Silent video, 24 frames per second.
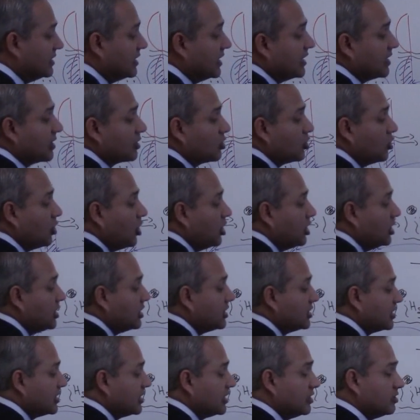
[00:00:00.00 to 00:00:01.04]
they are
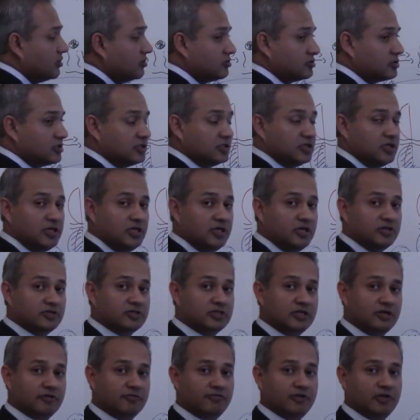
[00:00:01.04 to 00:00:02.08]
calling the
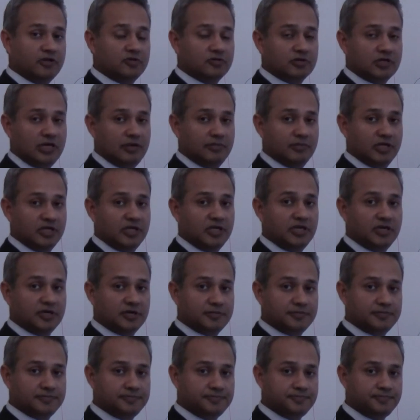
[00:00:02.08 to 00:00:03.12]
eosinophil to come in here.